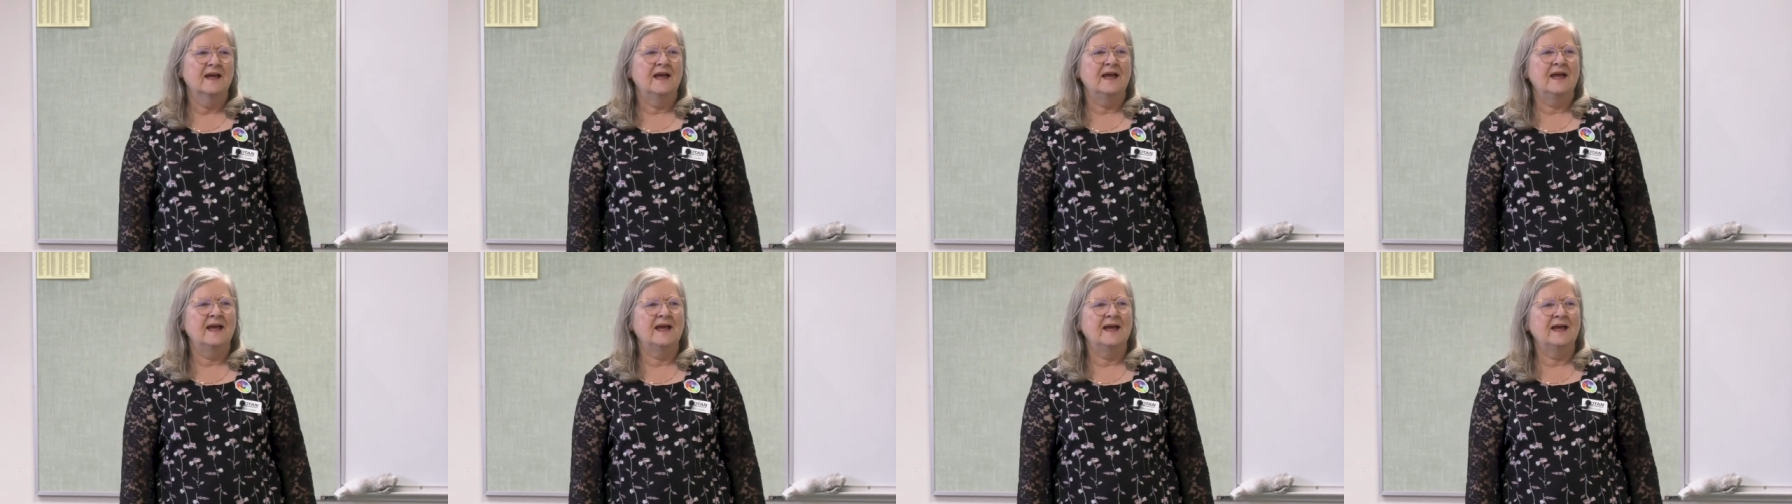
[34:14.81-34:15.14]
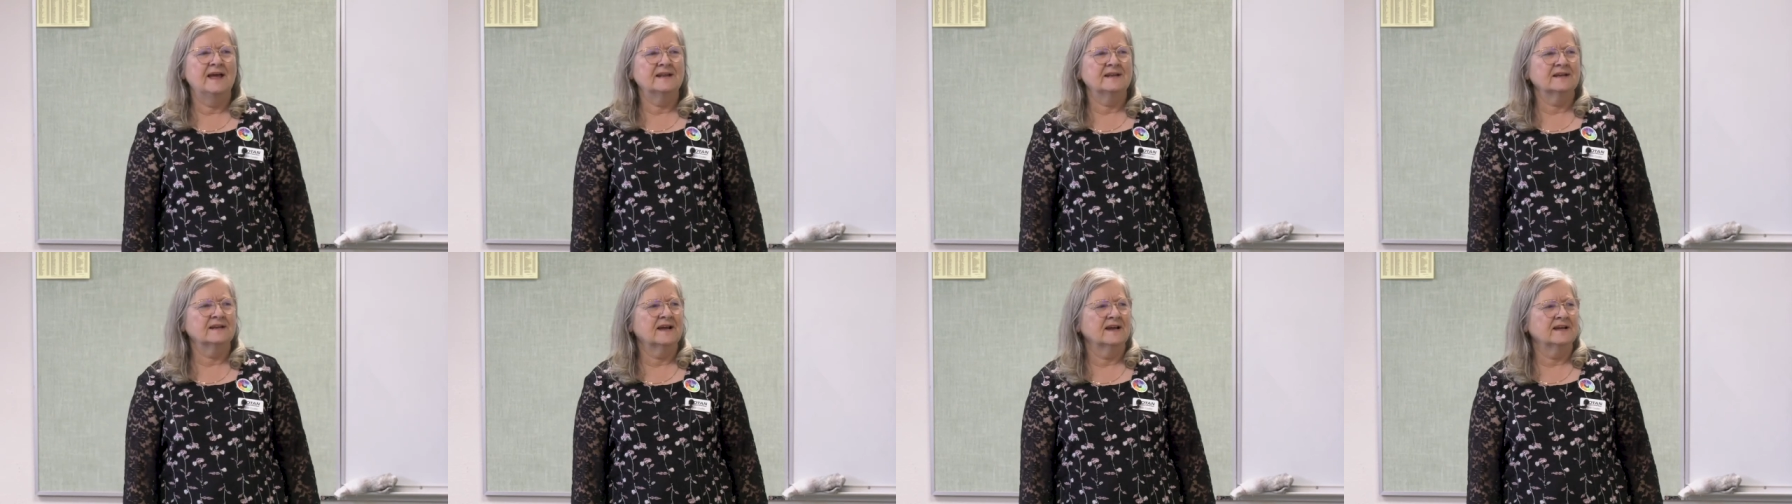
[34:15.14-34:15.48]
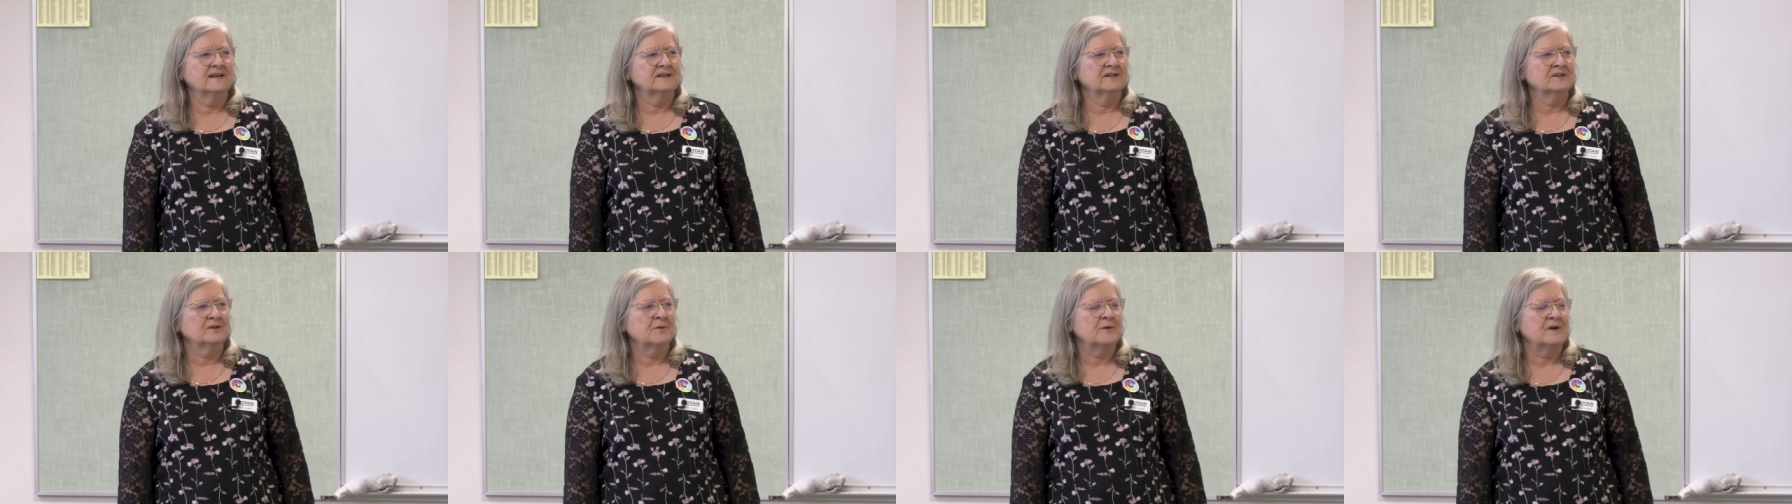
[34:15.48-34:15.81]
and
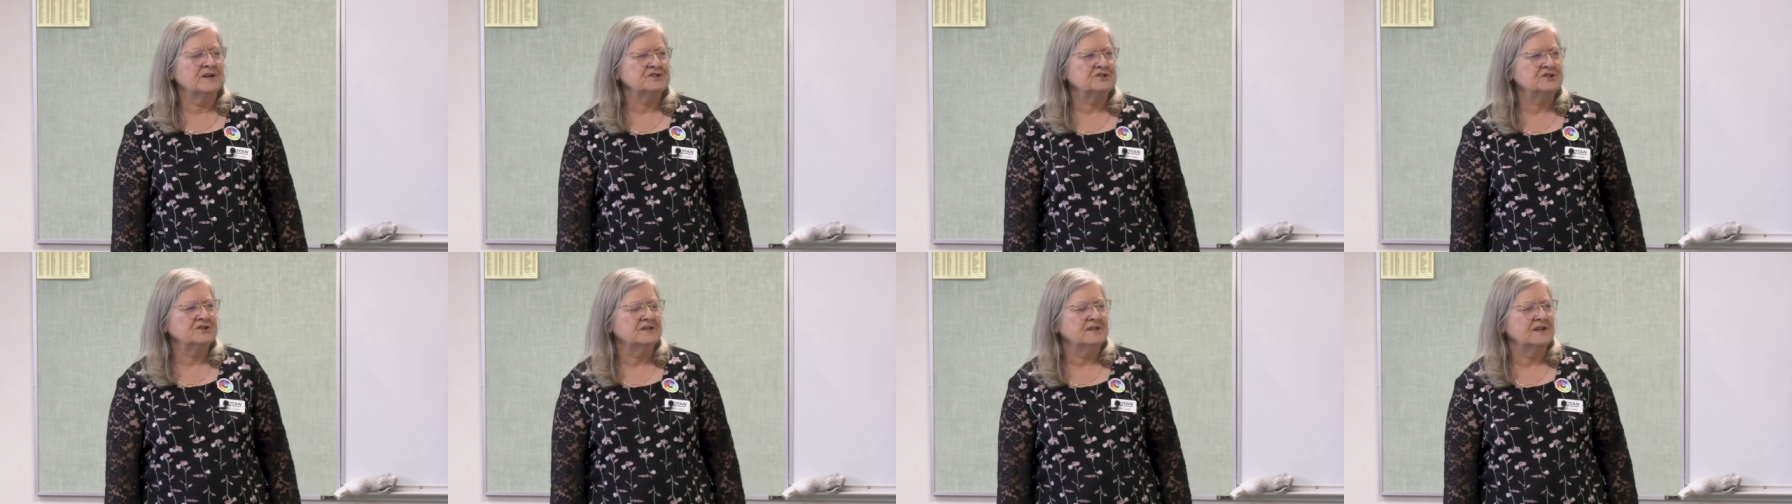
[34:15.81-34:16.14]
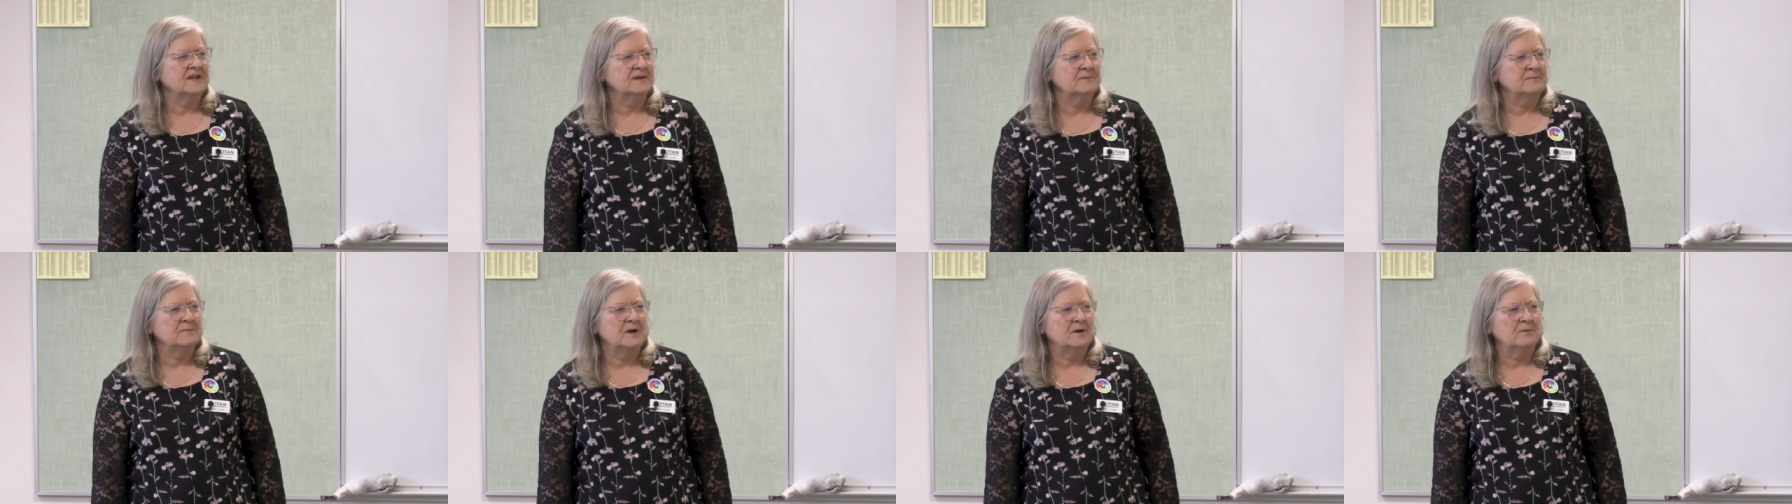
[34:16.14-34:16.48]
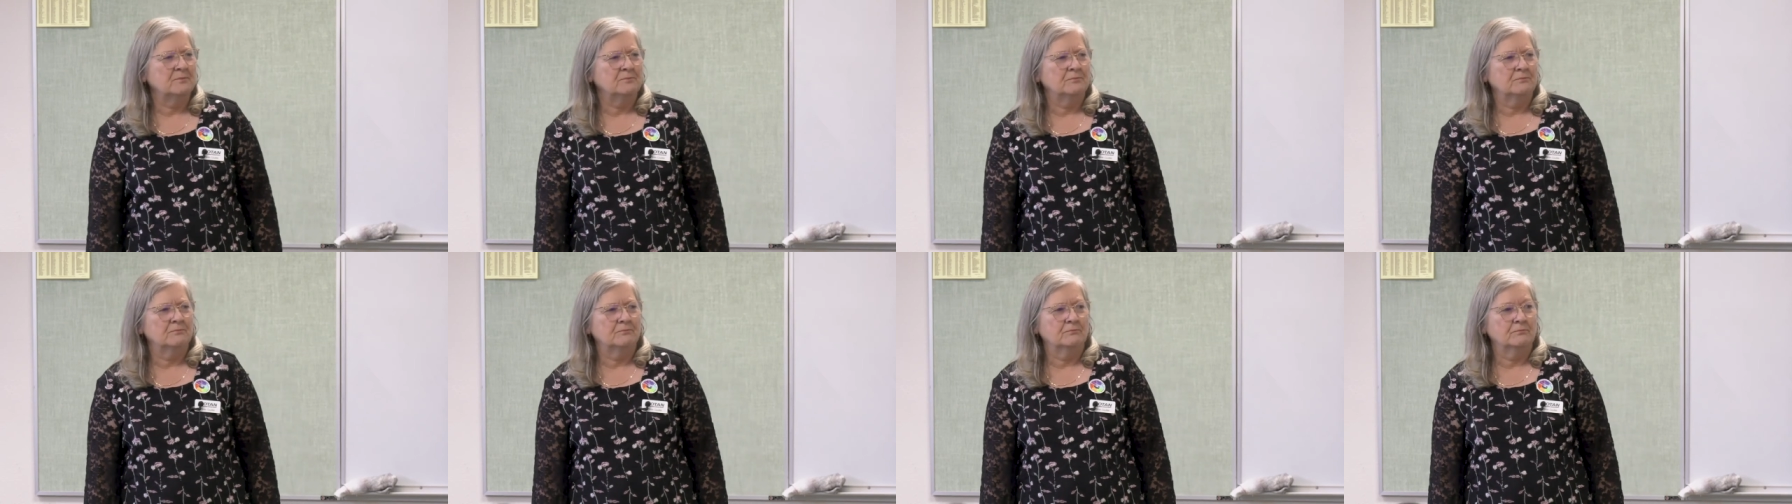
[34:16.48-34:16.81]
kind of the question came
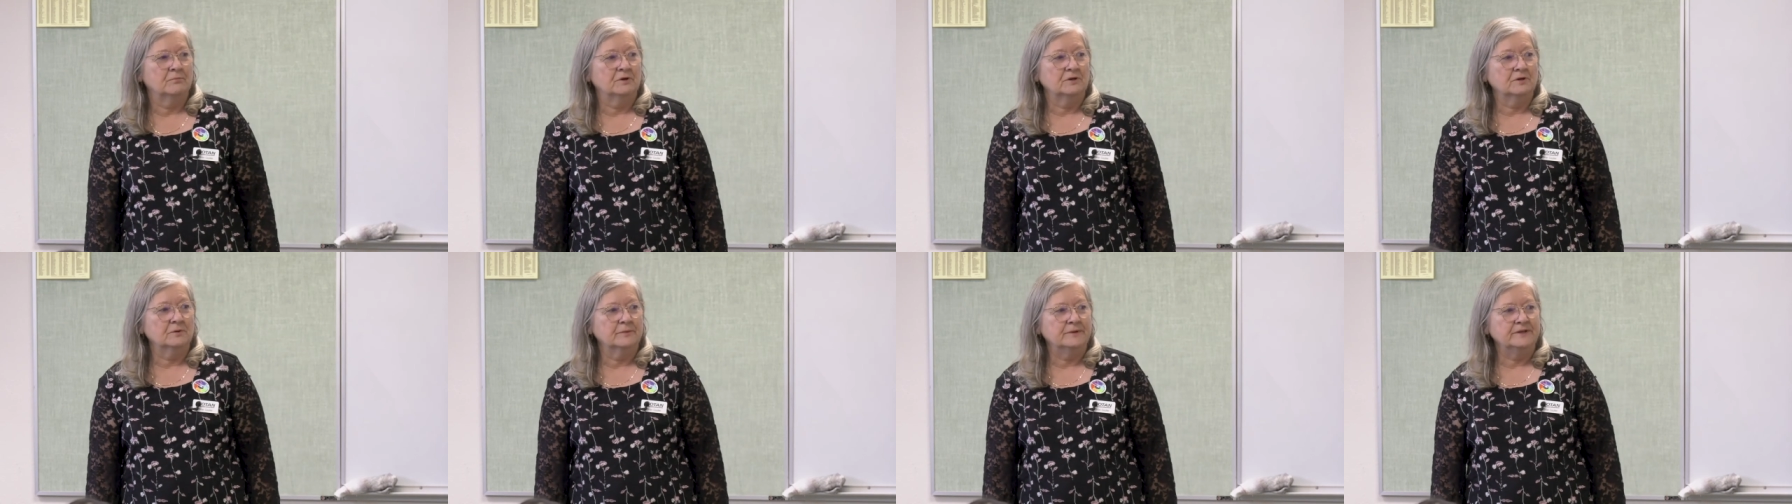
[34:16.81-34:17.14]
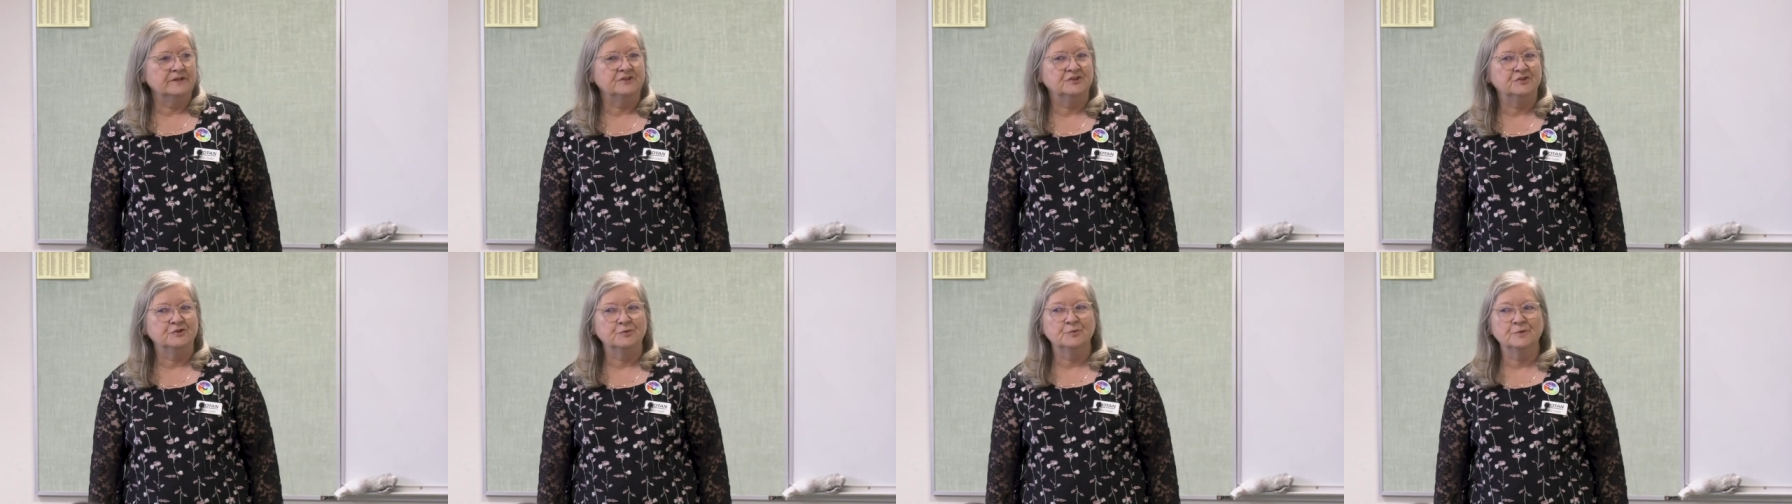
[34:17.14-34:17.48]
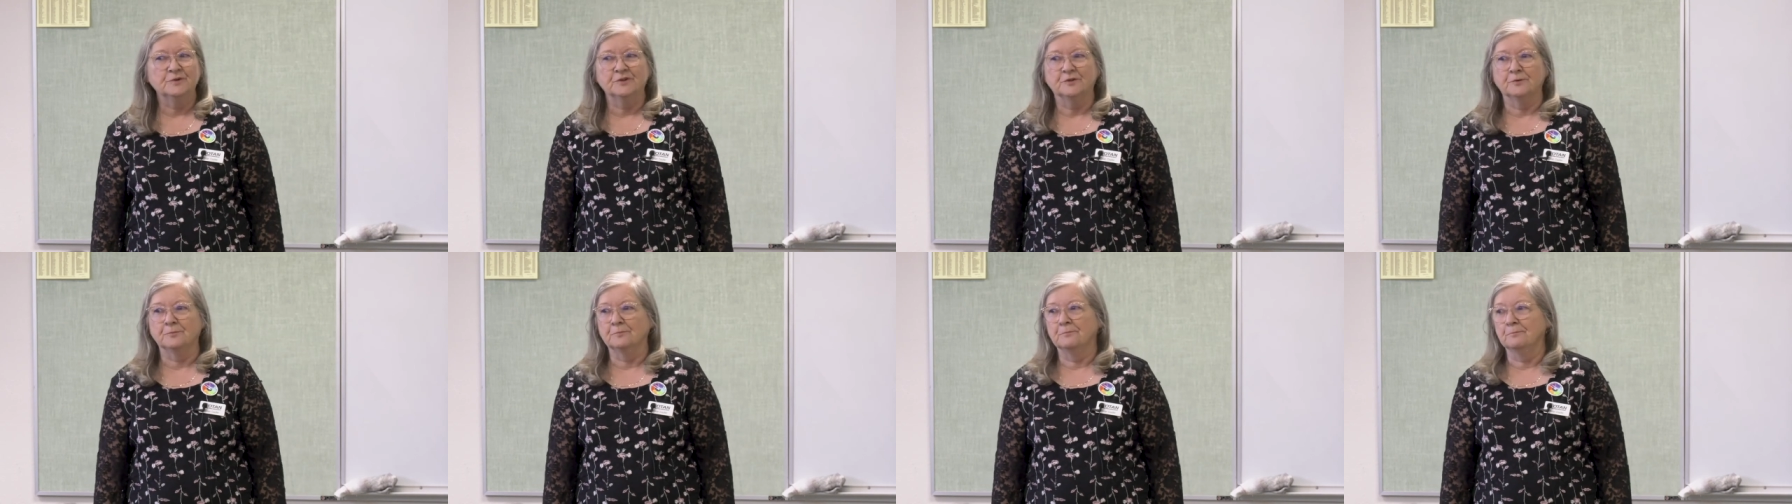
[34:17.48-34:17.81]
up, what do we do
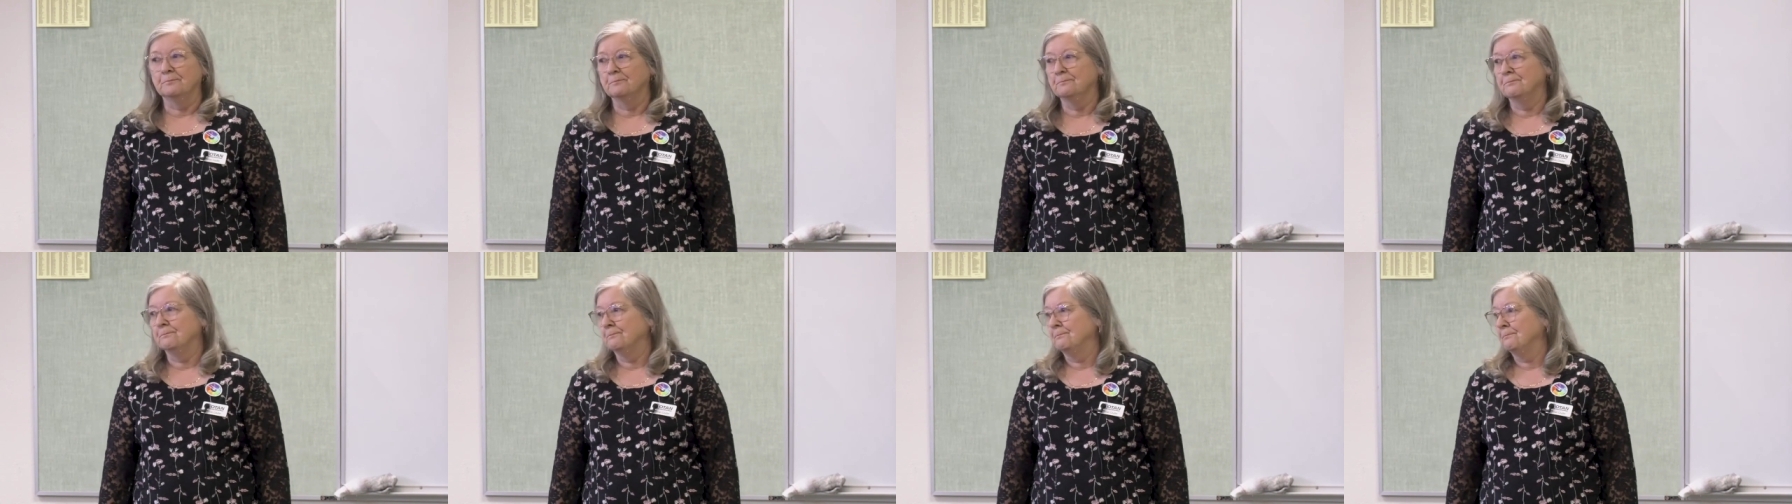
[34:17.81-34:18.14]
with them?